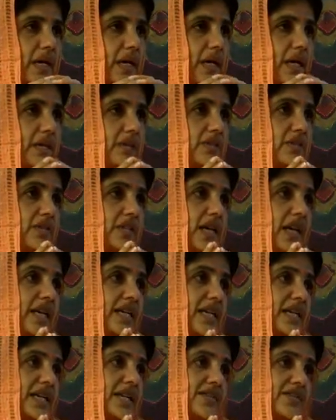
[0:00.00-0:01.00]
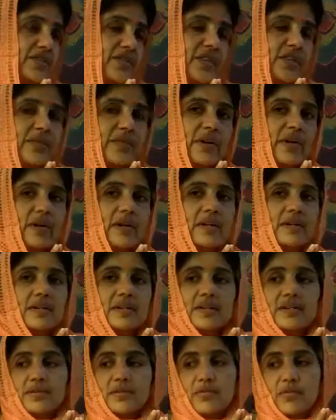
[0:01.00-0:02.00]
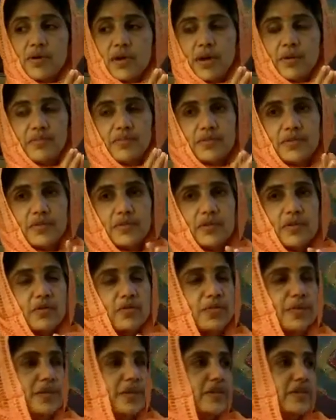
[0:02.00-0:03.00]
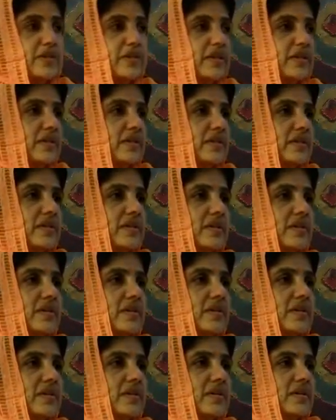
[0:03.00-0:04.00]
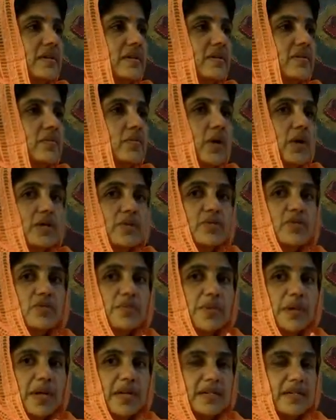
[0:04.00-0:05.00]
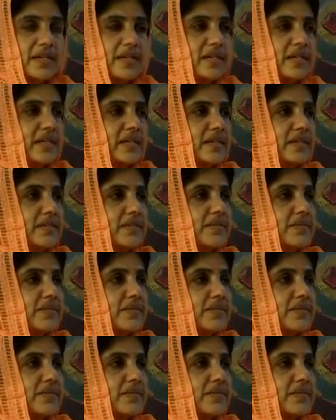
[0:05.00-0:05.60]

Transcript: a jaded jiva who comes to the Upanishad, wants to be entertained.